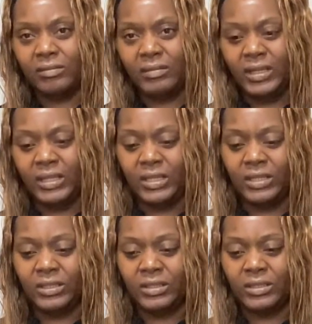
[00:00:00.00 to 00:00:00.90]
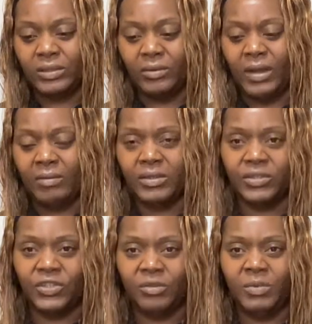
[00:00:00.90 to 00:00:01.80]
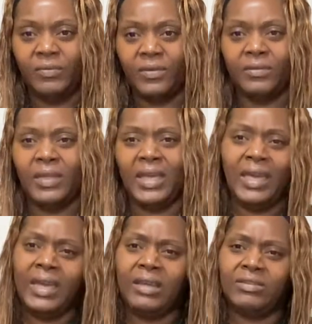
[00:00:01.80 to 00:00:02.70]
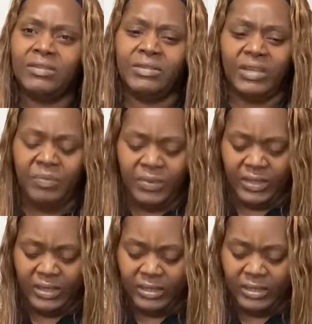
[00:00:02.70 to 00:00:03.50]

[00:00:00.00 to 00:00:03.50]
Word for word: it is or how it should be for their age or something.